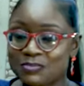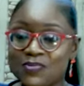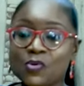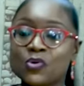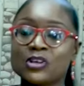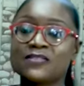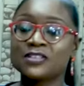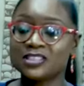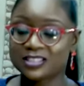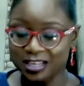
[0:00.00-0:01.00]
Before we could
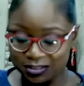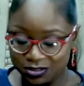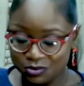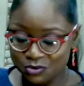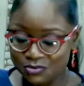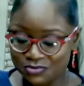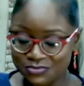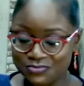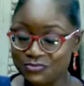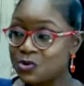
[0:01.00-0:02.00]
even start to
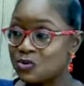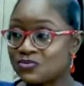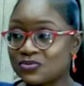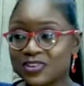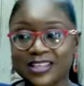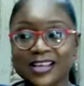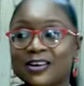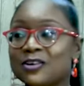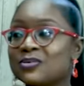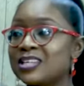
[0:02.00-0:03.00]
move, they
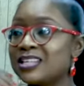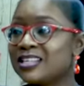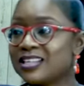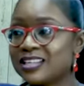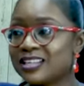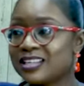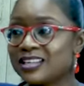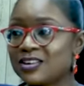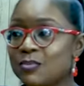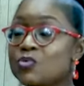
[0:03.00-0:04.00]
had already
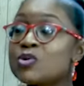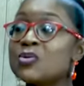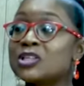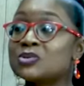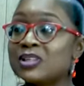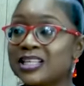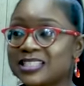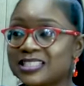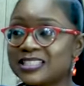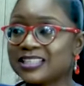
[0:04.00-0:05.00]
come. We were too
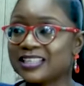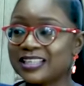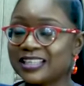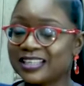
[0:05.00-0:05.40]
late. Oh, wow.